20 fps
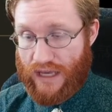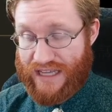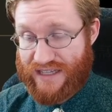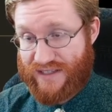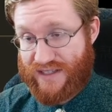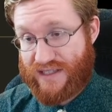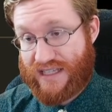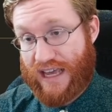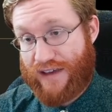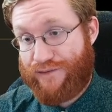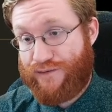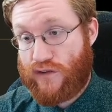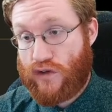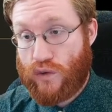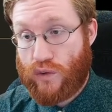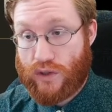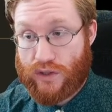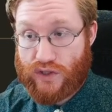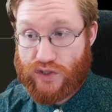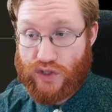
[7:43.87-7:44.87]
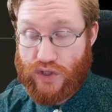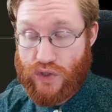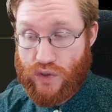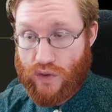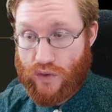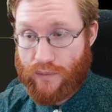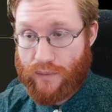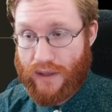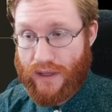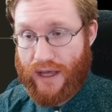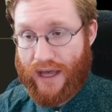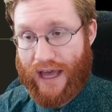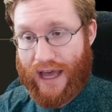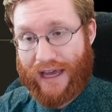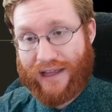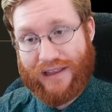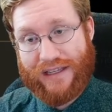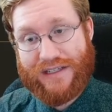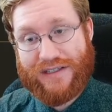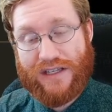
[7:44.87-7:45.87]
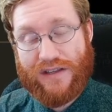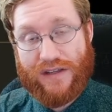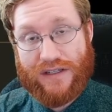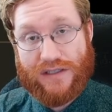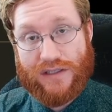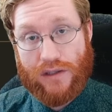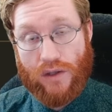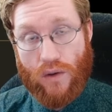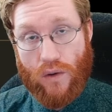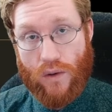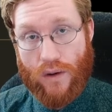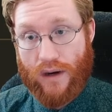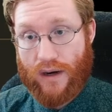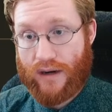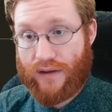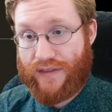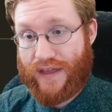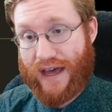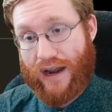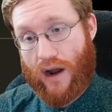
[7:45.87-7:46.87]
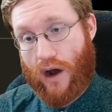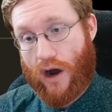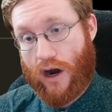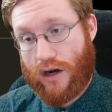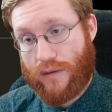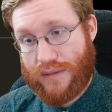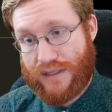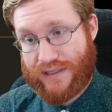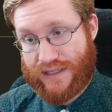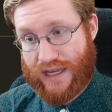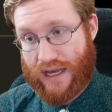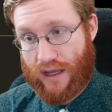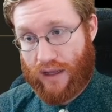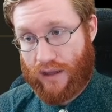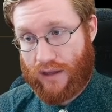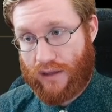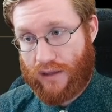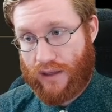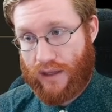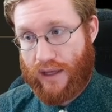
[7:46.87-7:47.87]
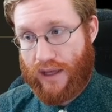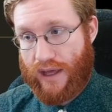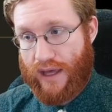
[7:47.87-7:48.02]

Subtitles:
it's safe to assume, at least in this lore, that Armazel